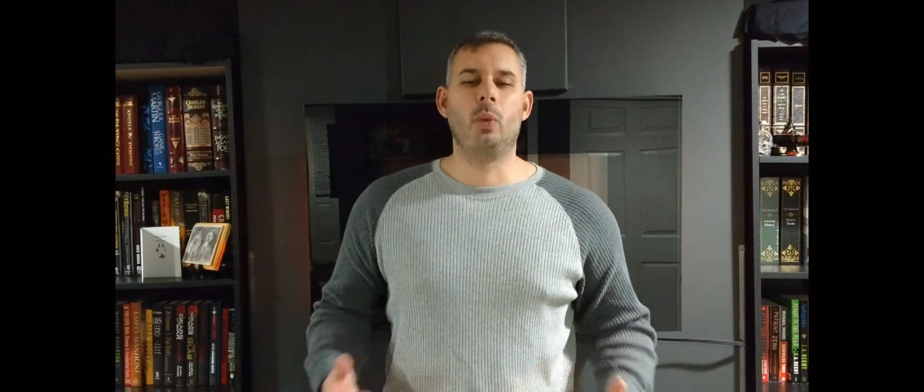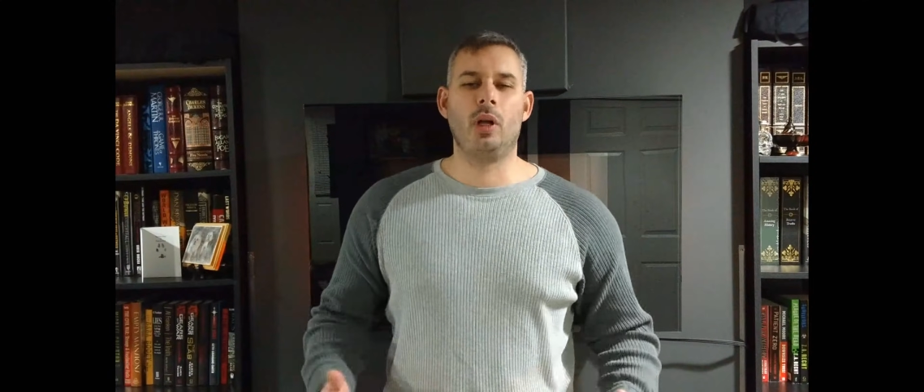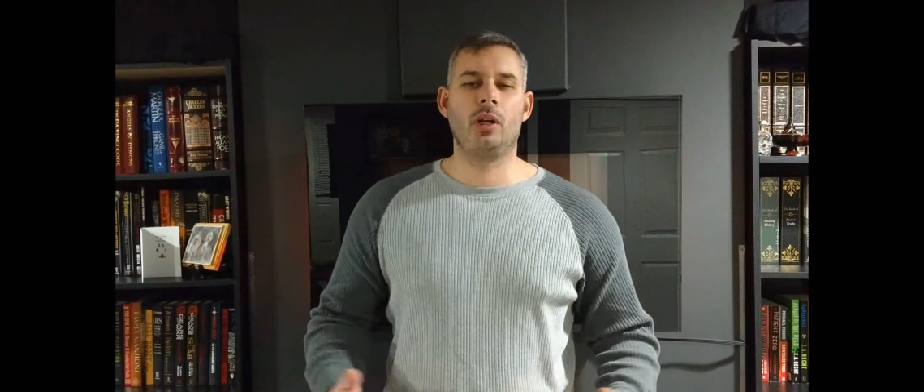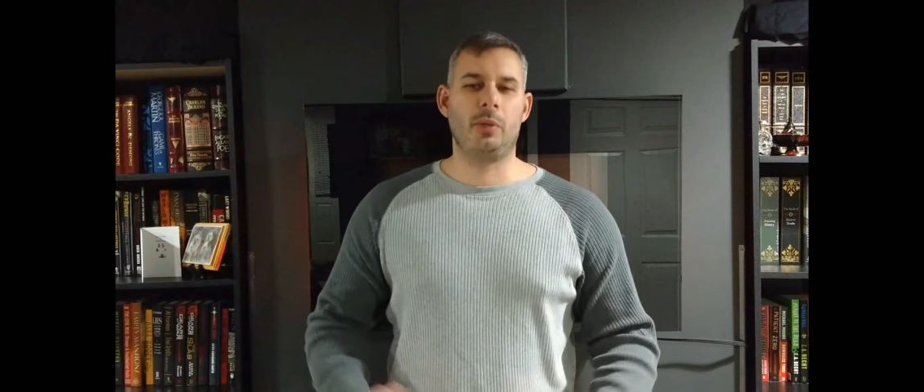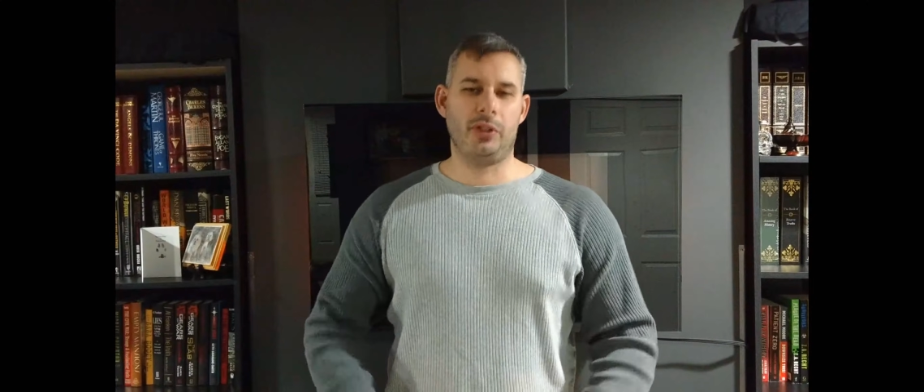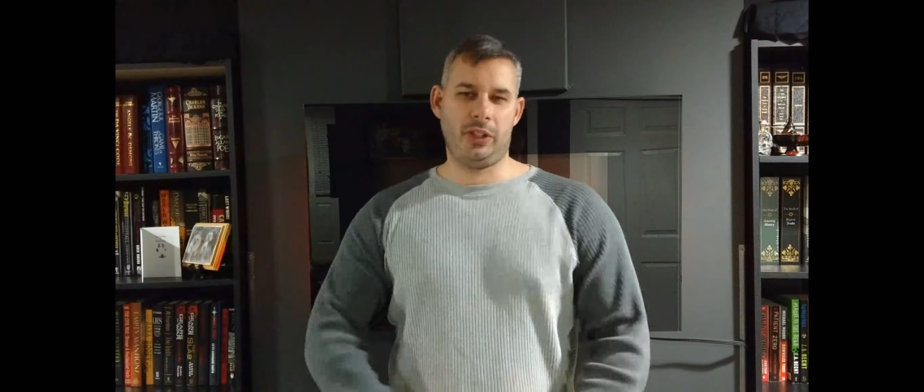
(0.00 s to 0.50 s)

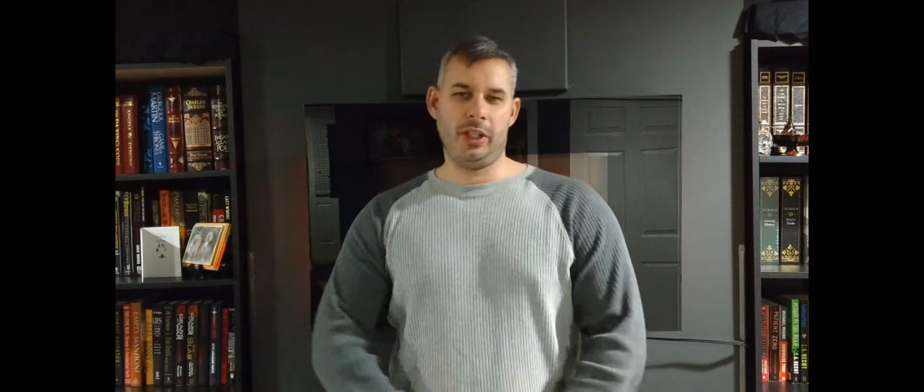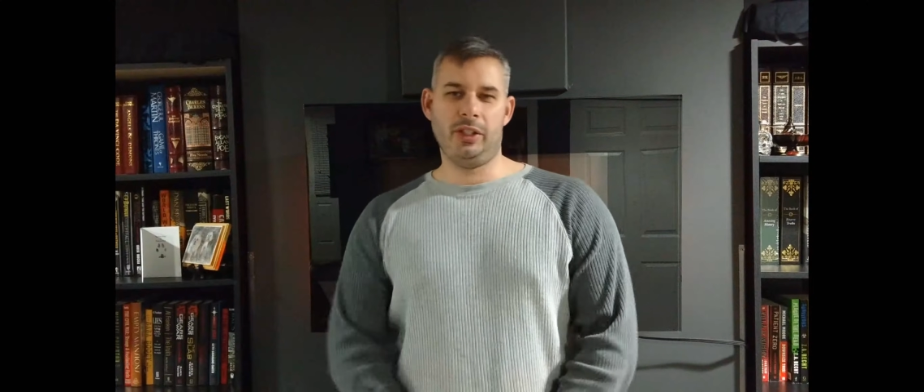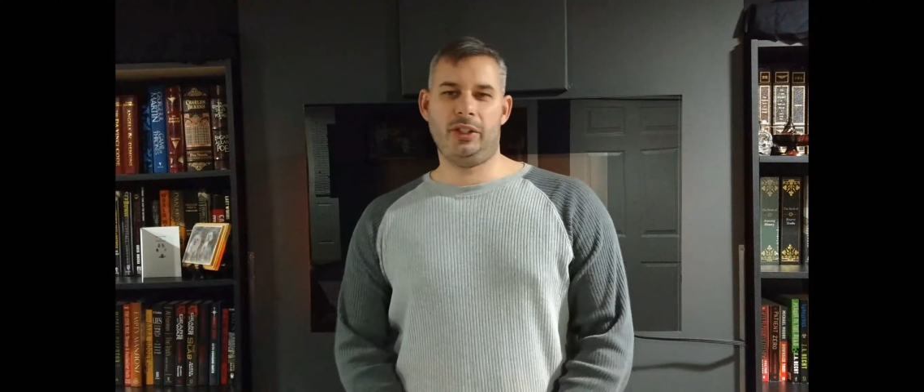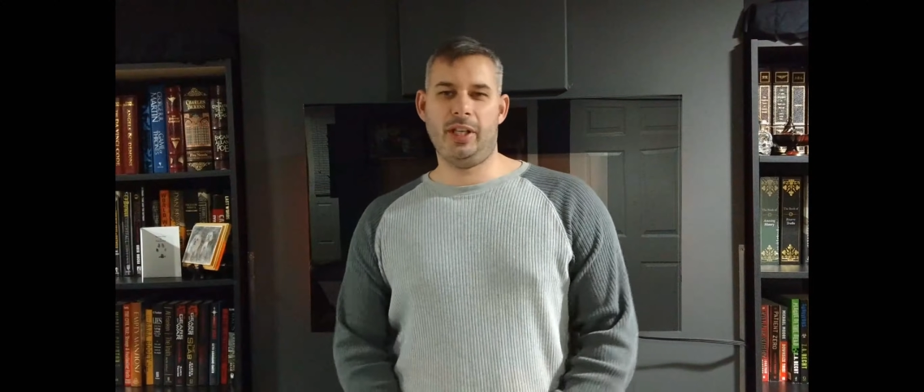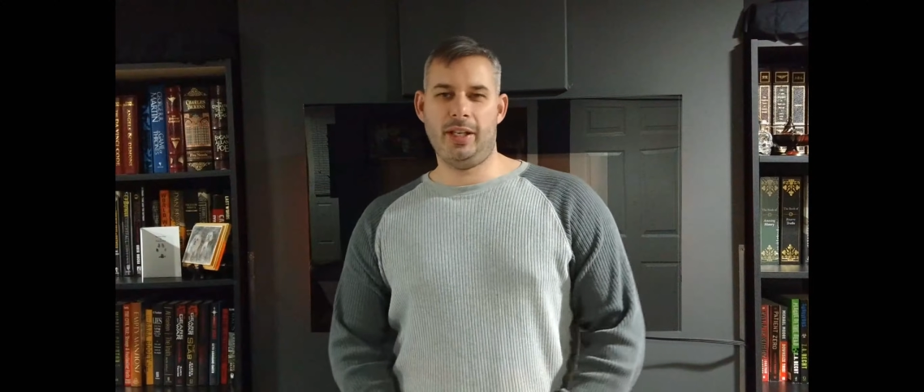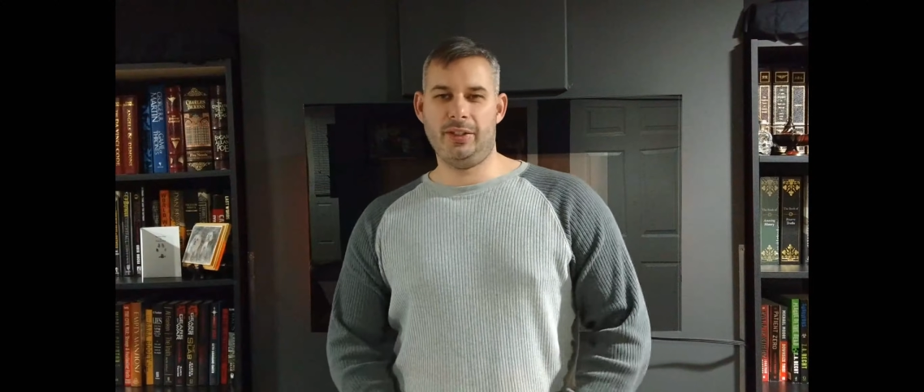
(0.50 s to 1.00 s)
welcome once again to
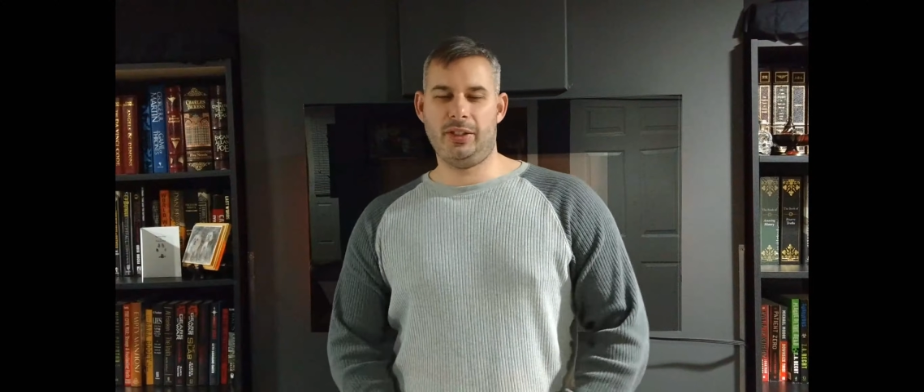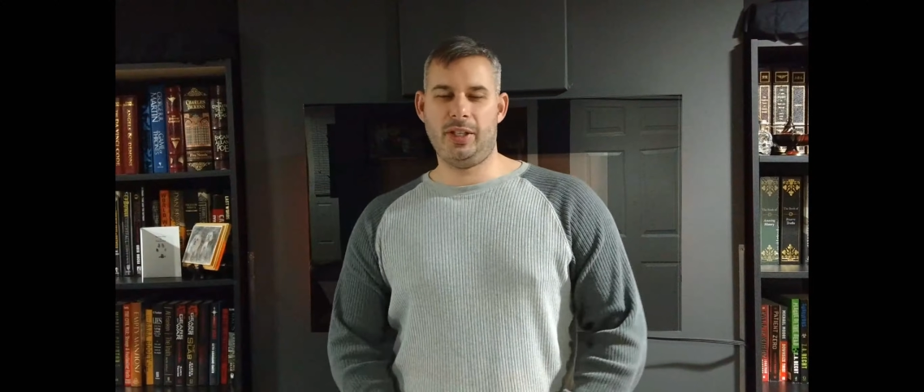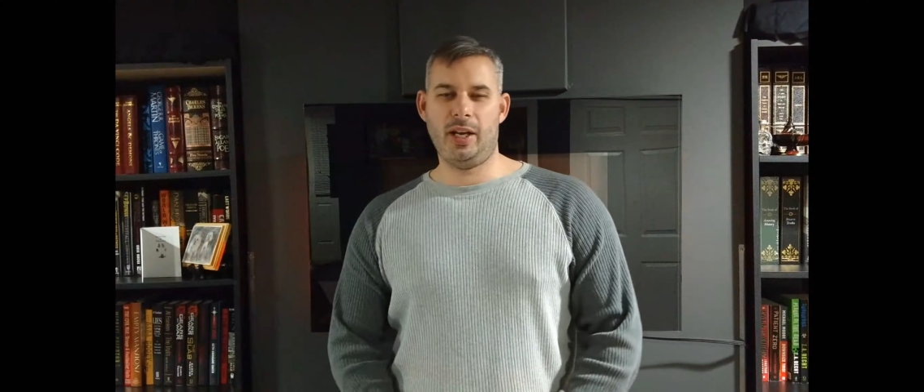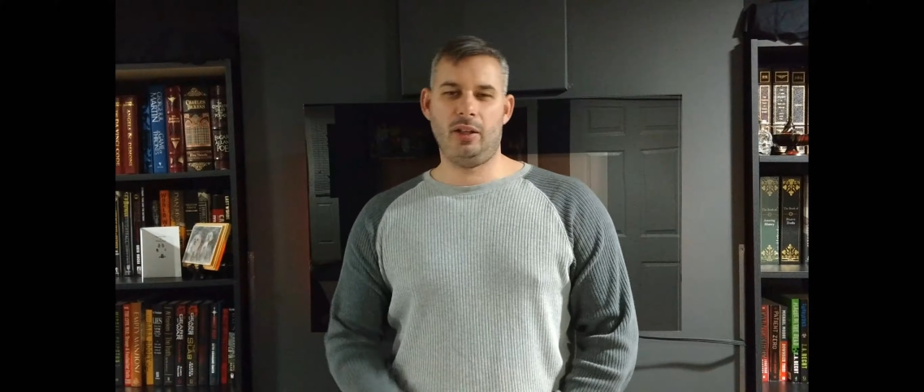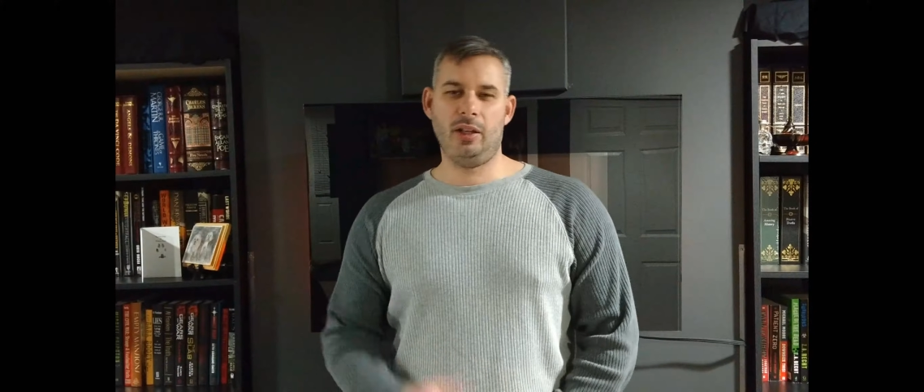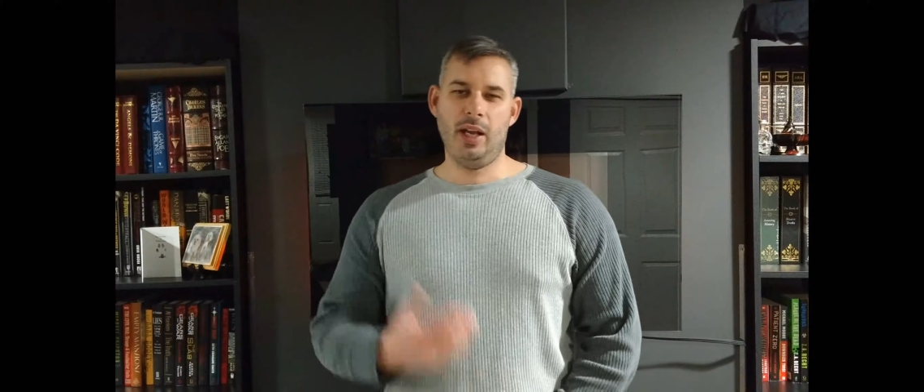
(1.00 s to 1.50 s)
Chaz's
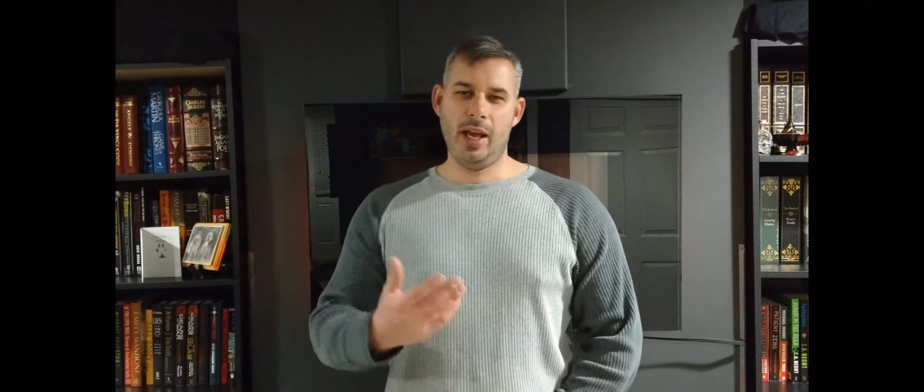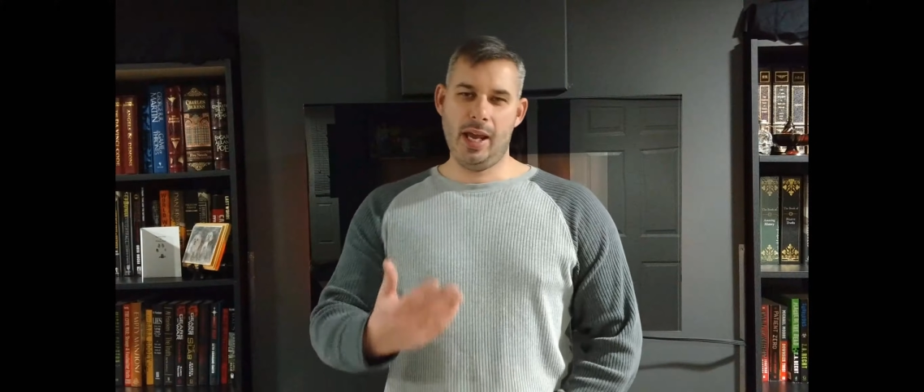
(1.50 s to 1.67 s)
channel.